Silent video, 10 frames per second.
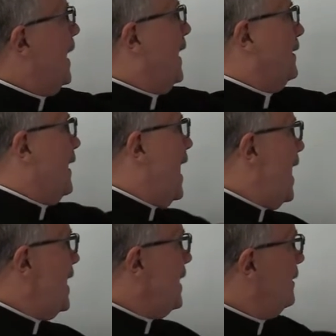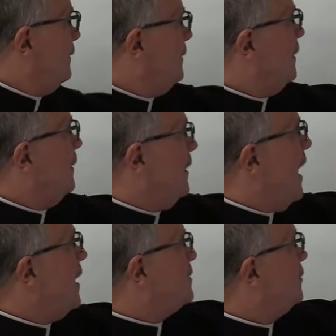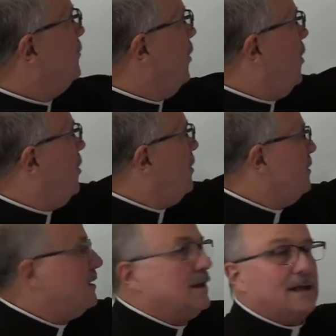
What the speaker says: a lion, an ox or bull,